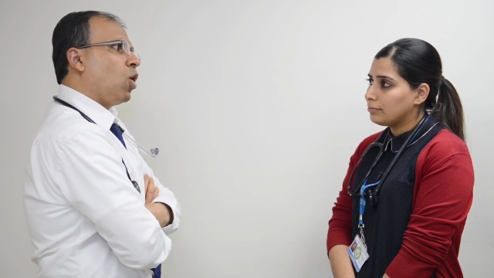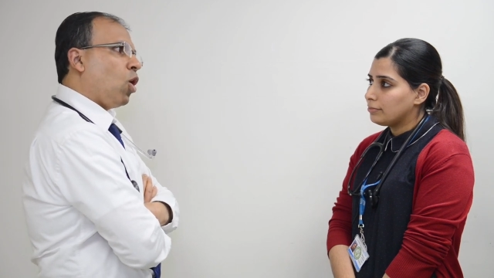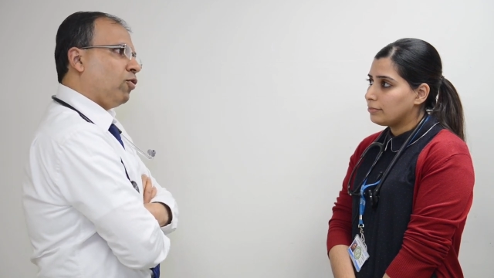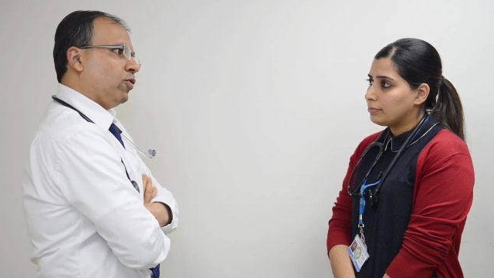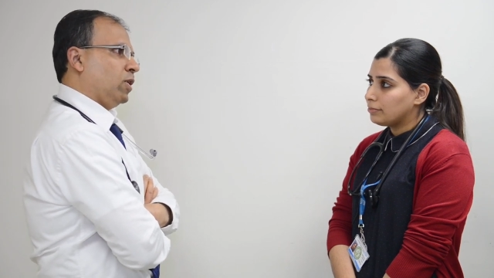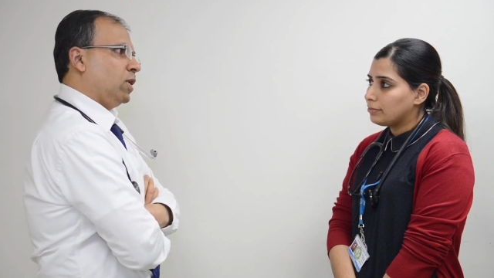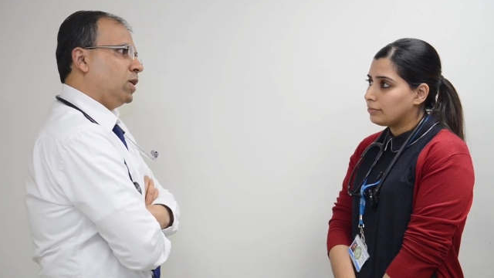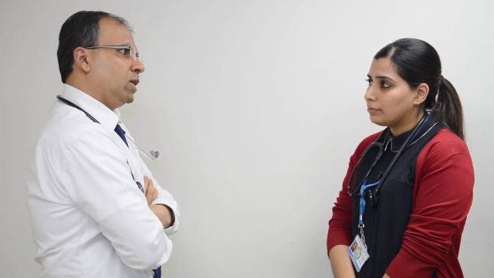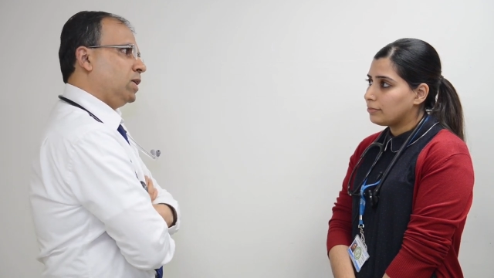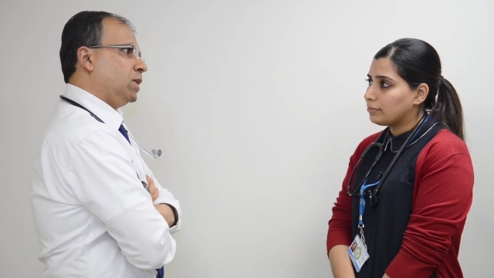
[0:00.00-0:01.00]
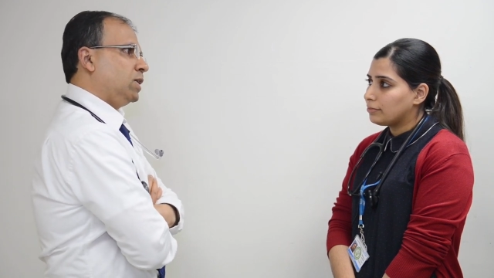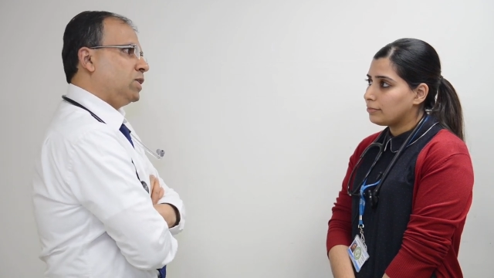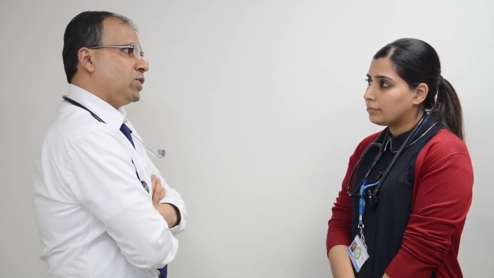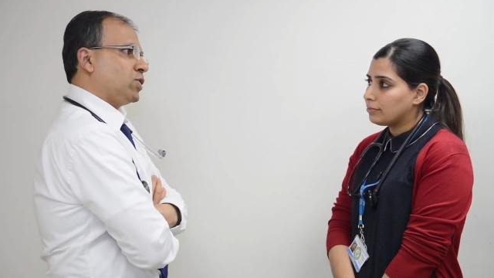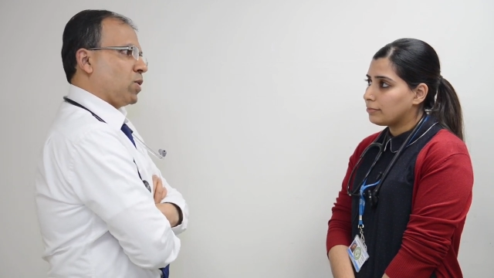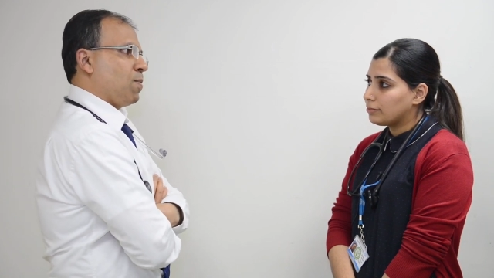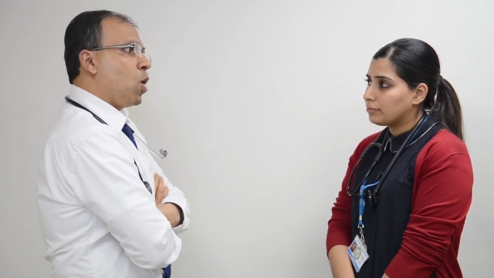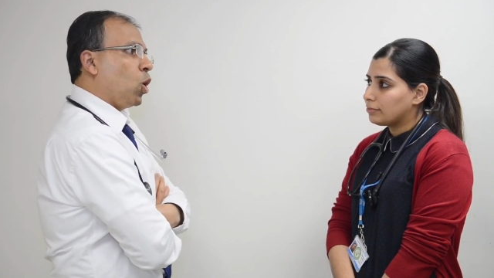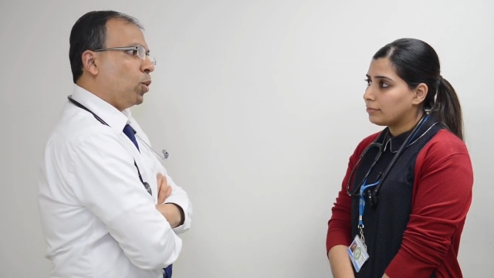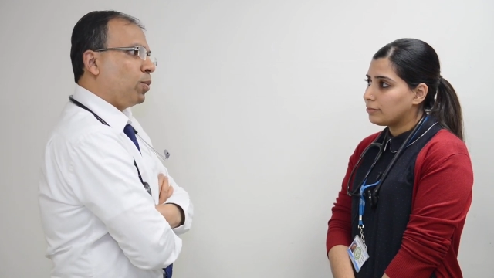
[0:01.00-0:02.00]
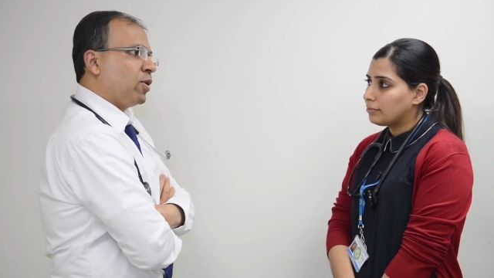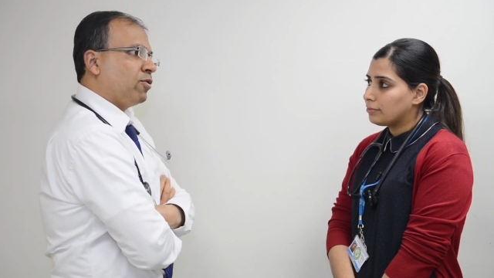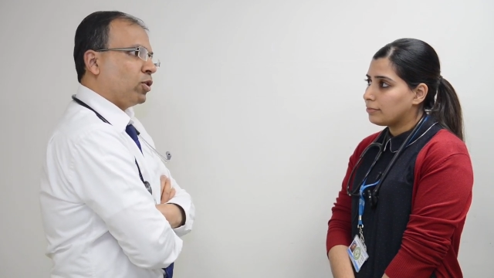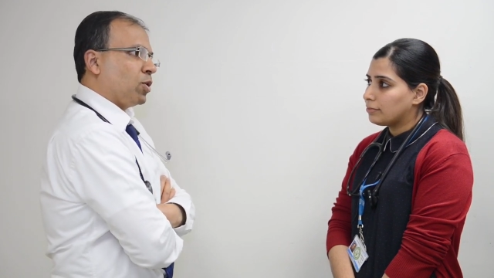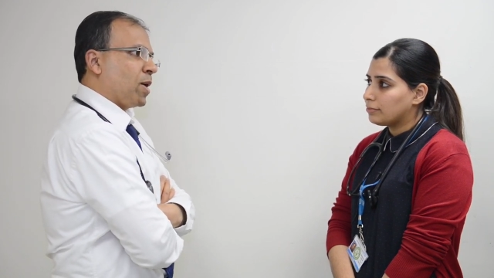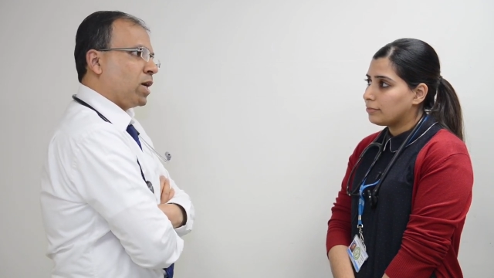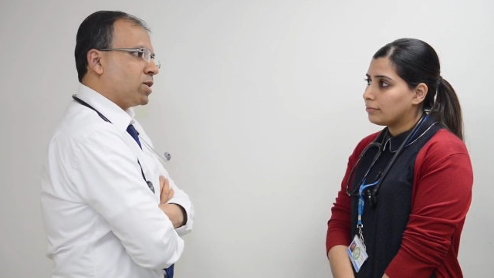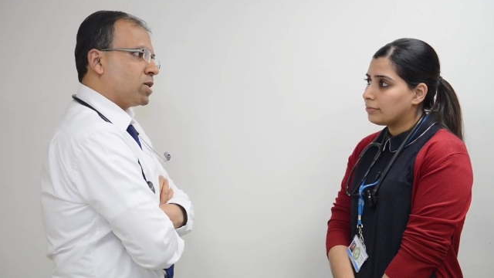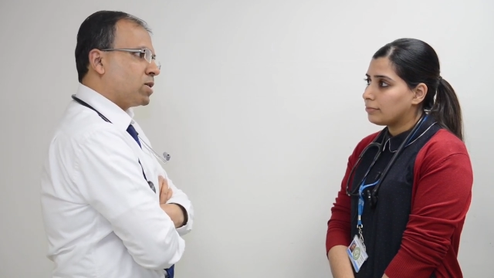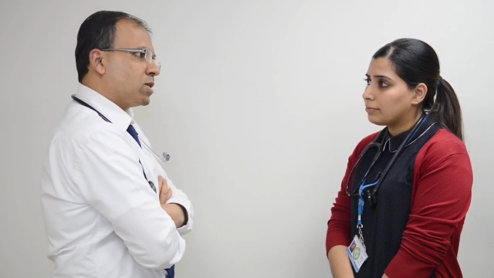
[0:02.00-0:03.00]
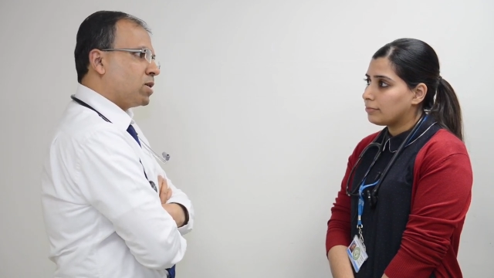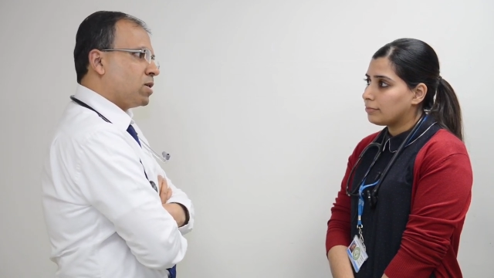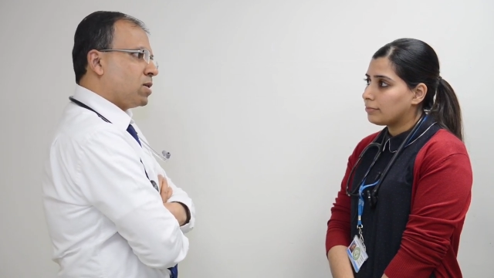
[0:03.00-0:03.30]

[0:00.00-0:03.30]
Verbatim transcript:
Speaker 1: offer some hope for your patient?